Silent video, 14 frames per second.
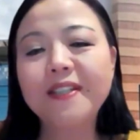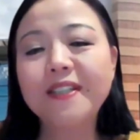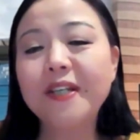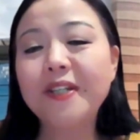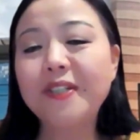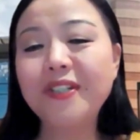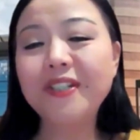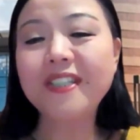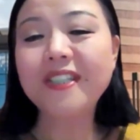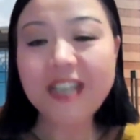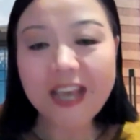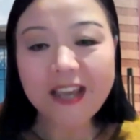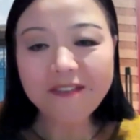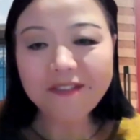So to
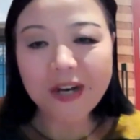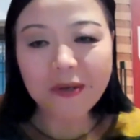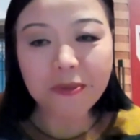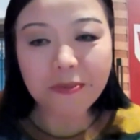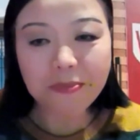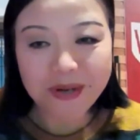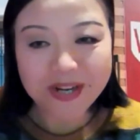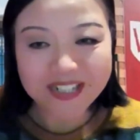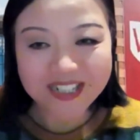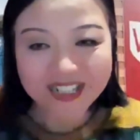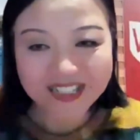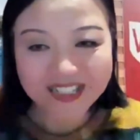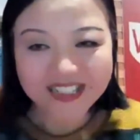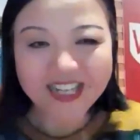save our
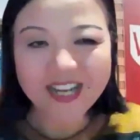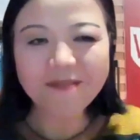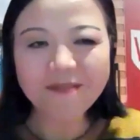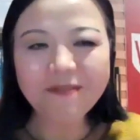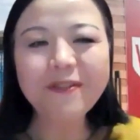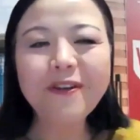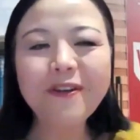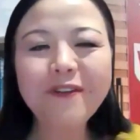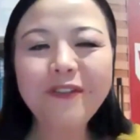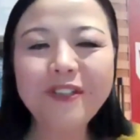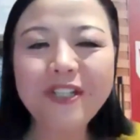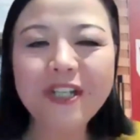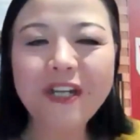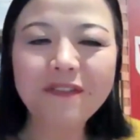precious time
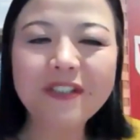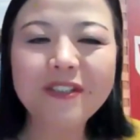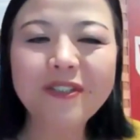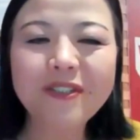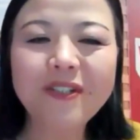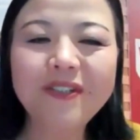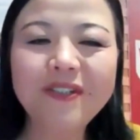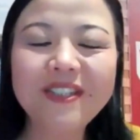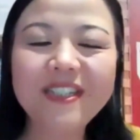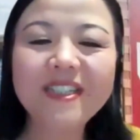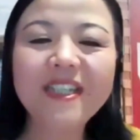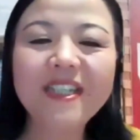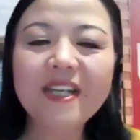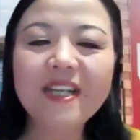for Geoff's
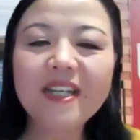stories,